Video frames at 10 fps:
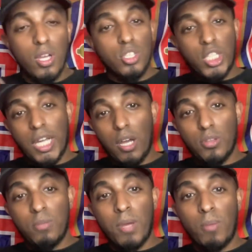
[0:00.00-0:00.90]
Check out
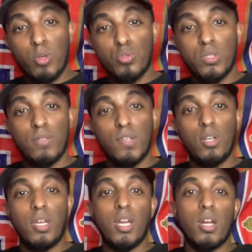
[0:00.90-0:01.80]
my most recent video
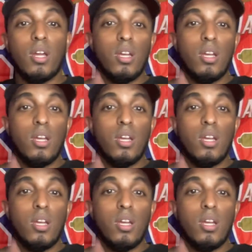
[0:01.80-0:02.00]
here.